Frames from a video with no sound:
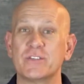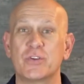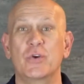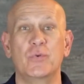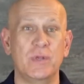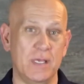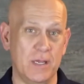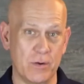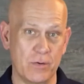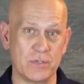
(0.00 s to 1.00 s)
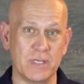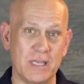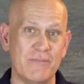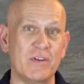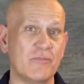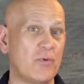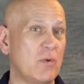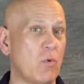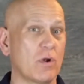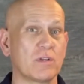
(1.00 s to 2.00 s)
2 years, even if we
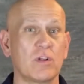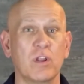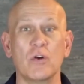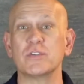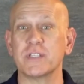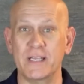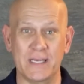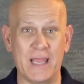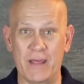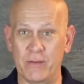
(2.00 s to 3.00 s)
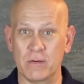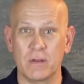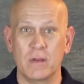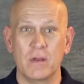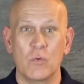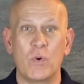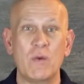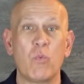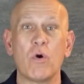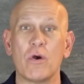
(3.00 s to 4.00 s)
worked closely together, we
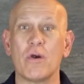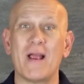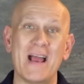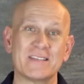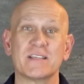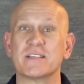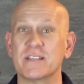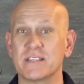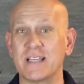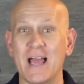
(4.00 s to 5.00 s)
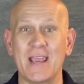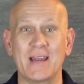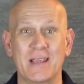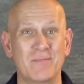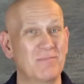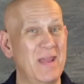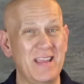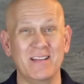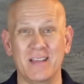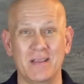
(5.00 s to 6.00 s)
were, as a society,
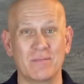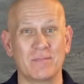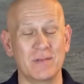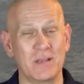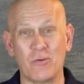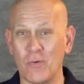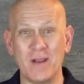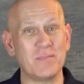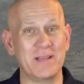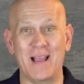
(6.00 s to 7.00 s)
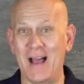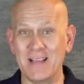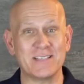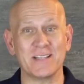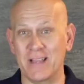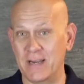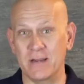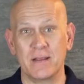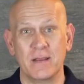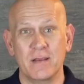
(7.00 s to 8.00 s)
mainly incredibly isolated.
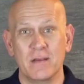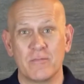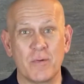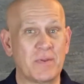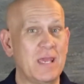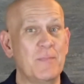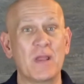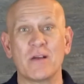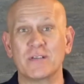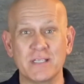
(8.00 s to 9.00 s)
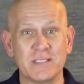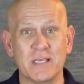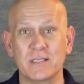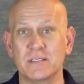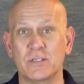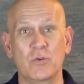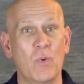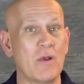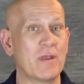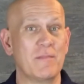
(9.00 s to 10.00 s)
From keeping our distance to
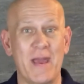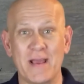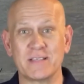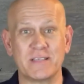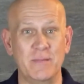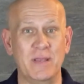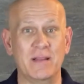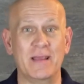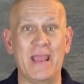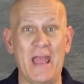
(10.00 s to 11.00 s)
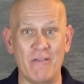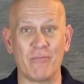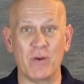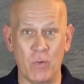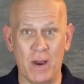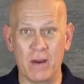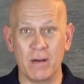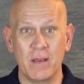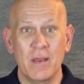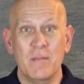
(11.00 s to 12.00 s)
wearing masks seemingly everywhere,
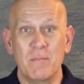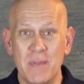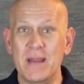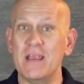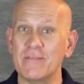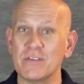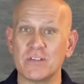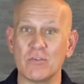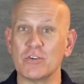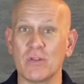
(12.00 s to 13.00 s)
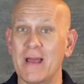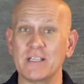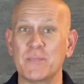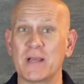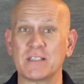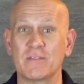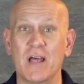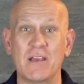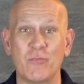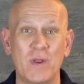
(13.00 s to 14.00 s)
many of the social aspects of
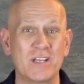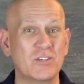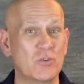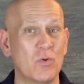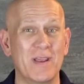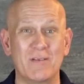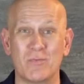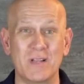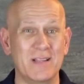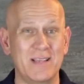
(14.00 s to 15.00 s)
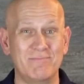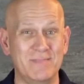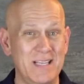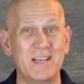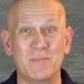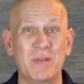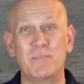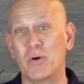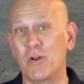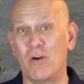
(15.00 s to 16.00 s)
life we enjoyed really needed to be
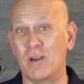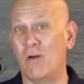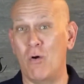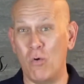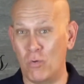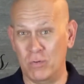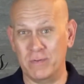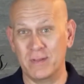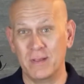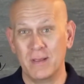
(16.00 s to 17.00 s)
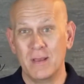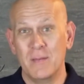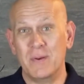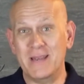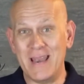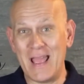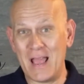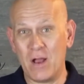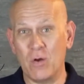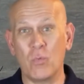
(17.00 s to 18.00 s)
put on hold. But
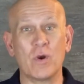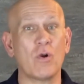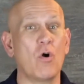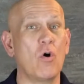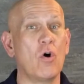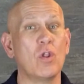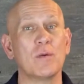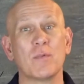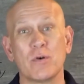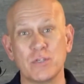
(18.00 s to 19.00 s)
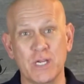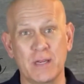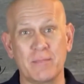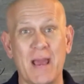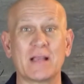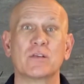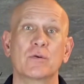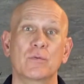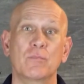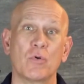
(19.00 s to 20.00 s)
now we're all emerging back
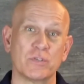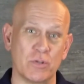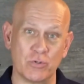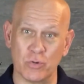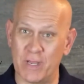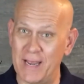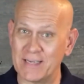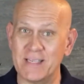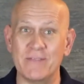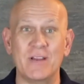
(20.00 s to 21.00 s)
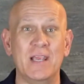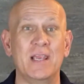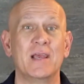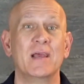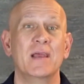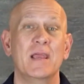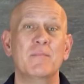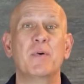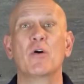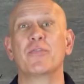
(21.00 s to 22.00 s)
to more social connectivity
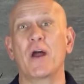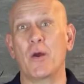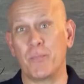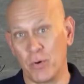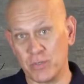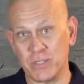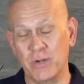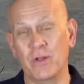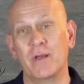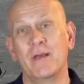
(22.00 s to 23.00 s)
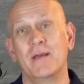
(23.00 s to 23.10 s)
in both our personal